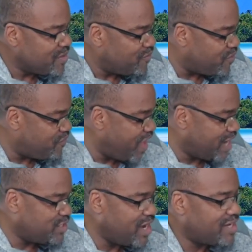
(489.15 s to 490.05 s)
for
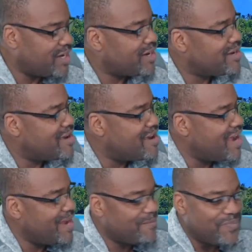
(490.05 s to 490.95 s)
fact checking. All
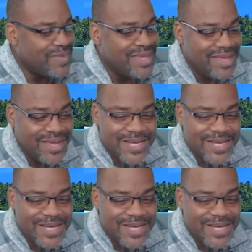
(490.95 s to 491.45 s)
right.